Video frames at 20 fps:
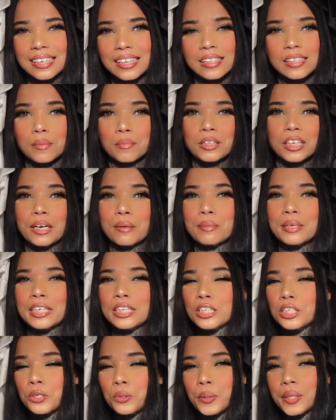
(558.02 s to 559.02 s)
something I'm
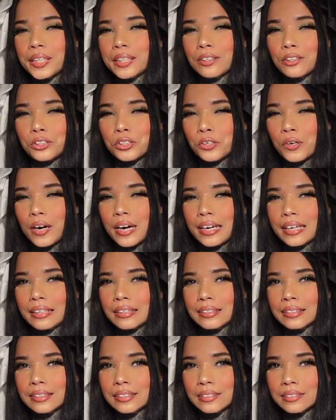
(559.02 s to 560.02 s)
into doing or trying.
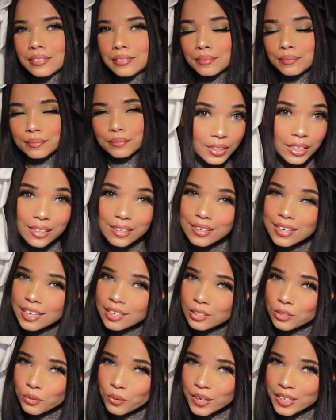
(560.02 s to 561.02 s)

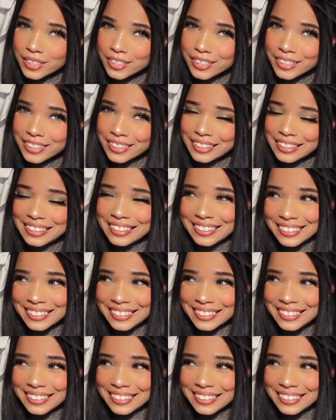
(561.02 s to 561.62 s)
Next question.